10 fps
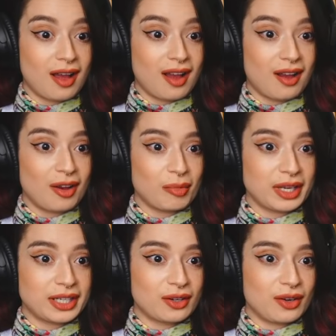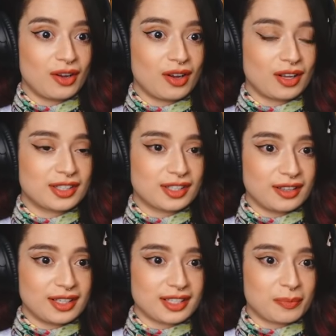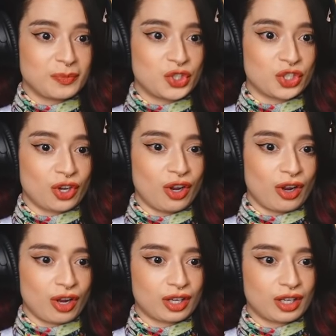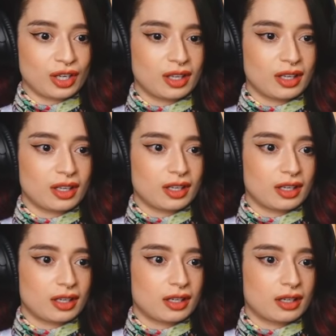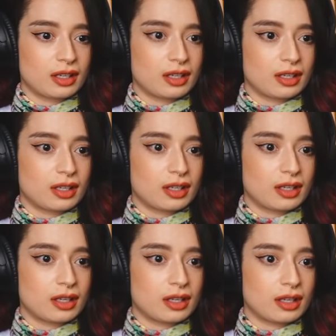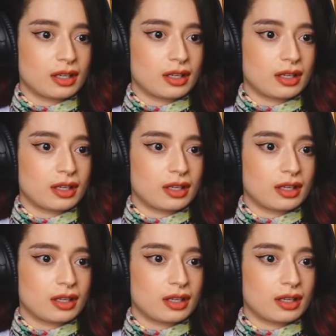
Oh my god, Sully's a jerk. I got him.